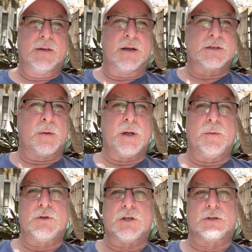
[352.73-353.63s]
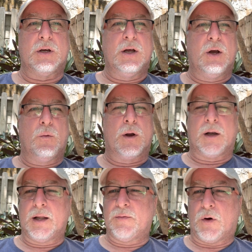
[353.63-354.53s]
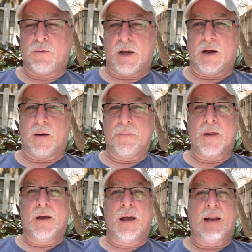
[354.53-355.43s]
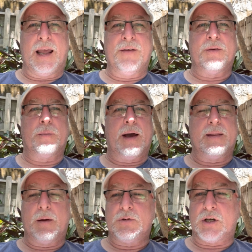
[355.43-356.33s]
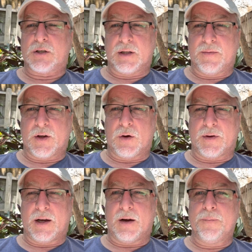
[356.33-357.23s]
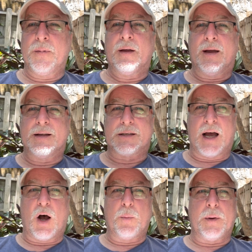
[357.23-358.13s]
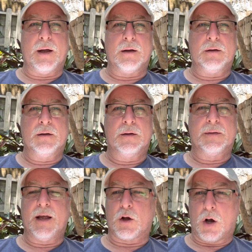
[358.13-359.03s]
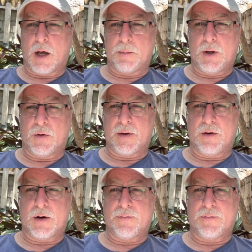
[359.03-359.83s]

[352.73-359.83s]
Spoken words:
Some of them just want to live over here. And even by them just living over here, it's helping the economy over here in a